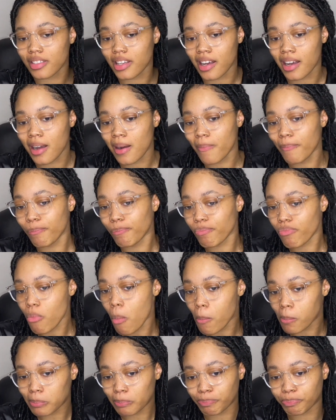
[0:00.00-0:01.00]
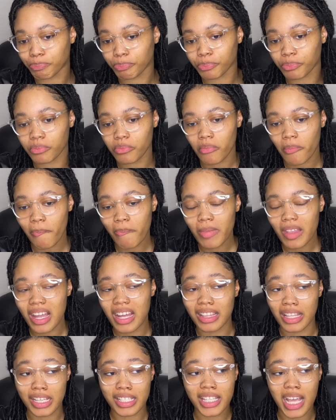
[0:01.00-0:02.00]
time
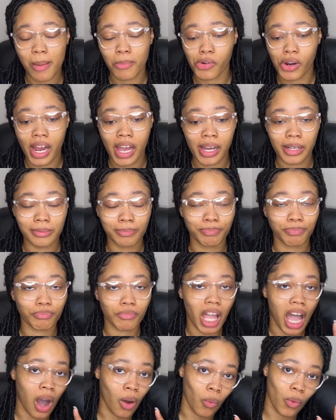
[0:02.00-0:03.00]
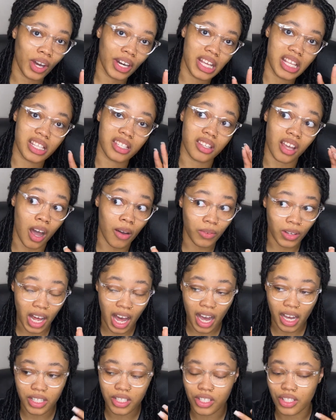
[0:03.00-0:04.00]
around, I wanted soft
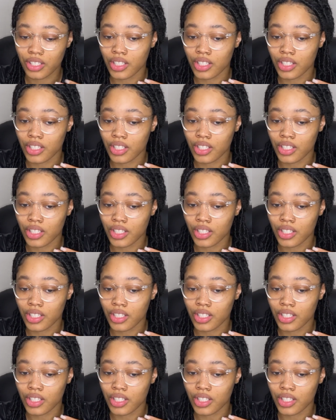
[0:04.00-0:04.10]
locks.